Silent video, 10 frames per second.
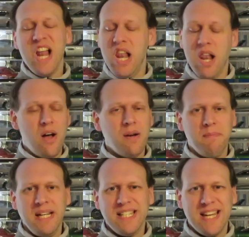Long
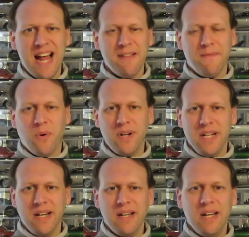Beach,
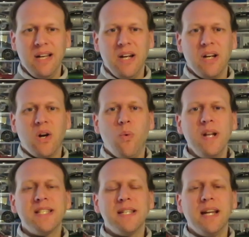California.
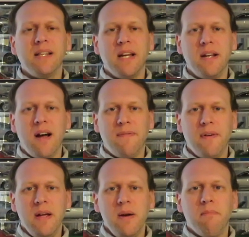Coincidentally enough,
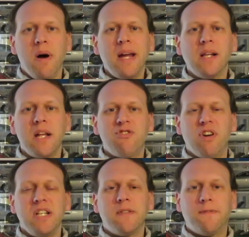Michael
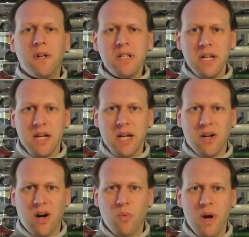Andretti's first
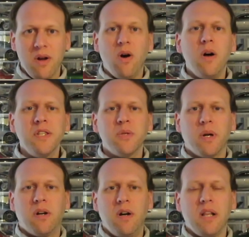IndyCar win also
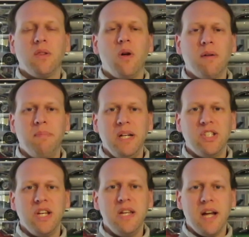occurred at Long
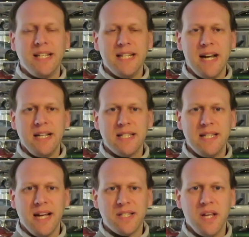Beach in
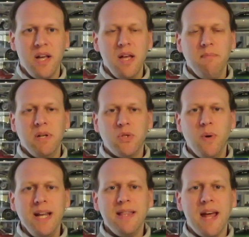1986.
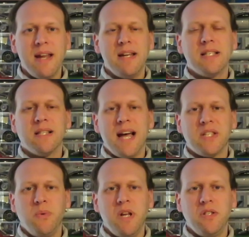Between then and his
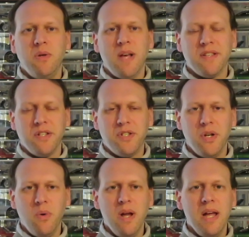last win in
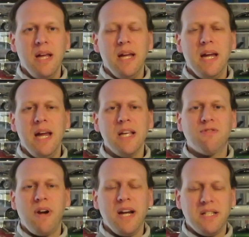2002, he has
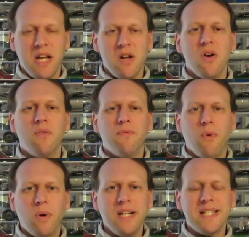raked in
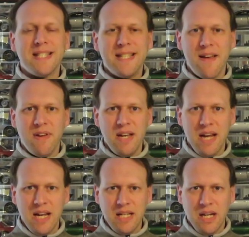47
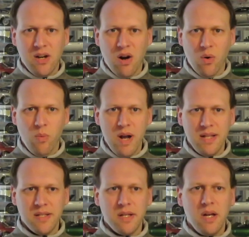IndyCar
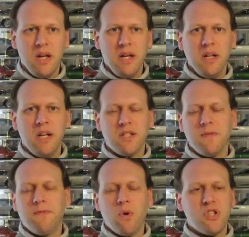wins. It's
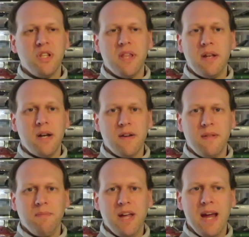unfortunate that none of
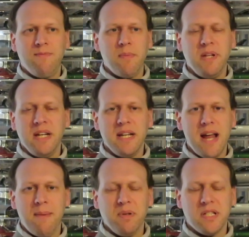them came from the
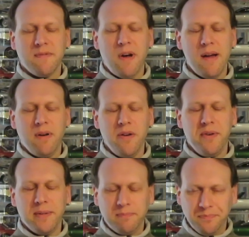Indianapolis
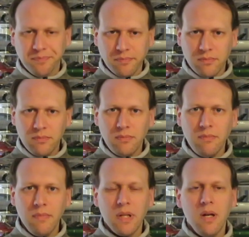500.
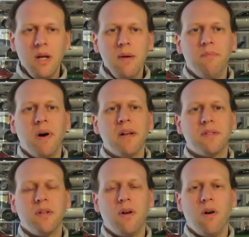
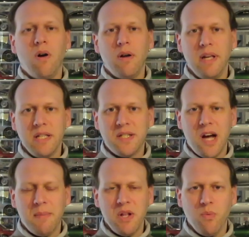But his
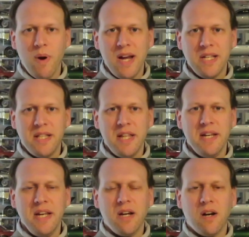dominant ways in
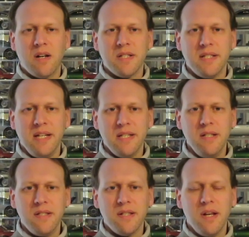IndyCar
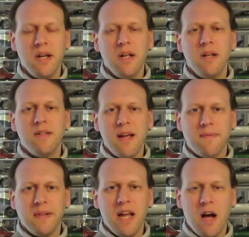seasons
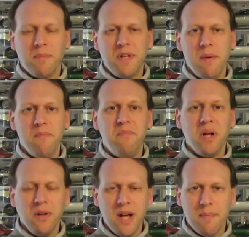definitely helped him
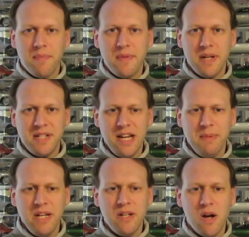build up the team
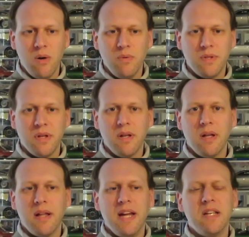he knows
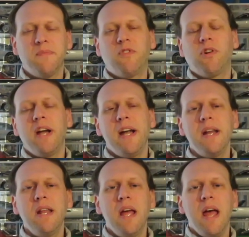that he has
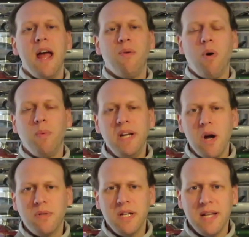created and what we
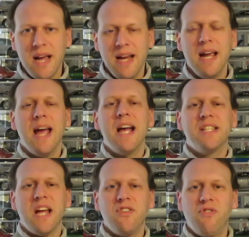know today
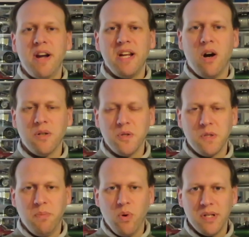as Andretti
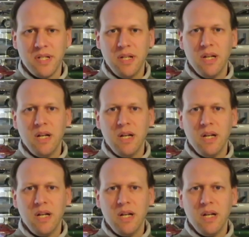Autosport.